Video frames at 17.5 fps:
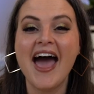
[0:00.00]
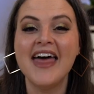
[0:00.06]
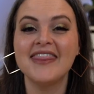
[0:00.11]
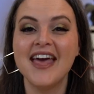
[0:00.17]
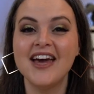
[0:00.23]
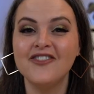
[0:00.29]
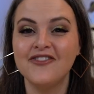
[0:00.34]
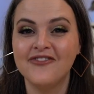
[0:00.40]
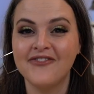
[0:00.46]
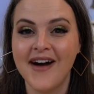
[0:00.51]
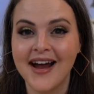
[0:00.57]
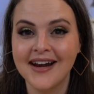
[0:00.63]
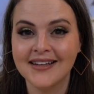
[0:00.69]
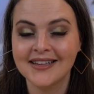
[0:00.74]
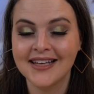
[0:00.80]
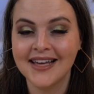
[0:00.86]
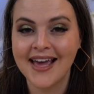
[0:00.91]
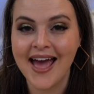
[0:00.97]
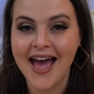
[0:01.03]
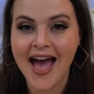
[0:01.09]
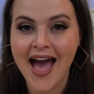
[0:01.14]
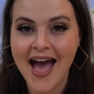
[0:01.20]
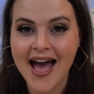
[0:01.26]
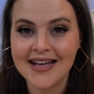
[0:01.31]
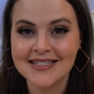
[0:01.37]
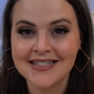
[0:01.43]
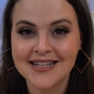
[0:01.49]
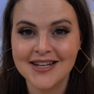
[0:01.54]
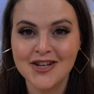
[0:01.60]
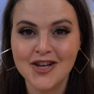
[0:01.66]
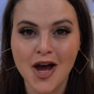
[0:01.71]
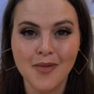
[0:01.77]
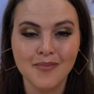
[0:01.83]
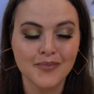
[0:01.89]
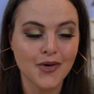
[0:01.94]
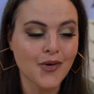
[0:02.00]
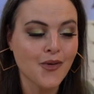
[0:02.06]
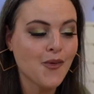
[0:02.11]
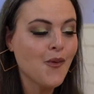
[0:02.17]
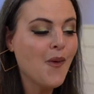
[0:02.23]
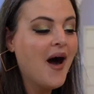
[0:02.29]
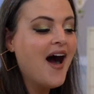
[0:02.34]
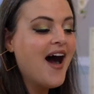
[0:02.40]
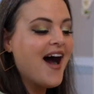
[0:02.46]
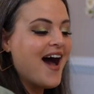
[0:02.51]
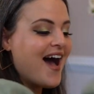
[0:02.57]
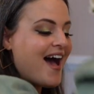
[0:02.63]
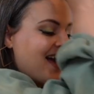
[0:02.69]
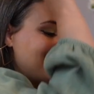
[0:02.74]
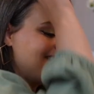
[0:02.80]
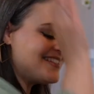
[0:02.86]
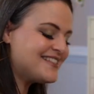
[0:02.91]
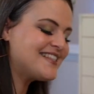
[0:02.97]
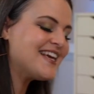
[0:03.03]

And then finally, at number one,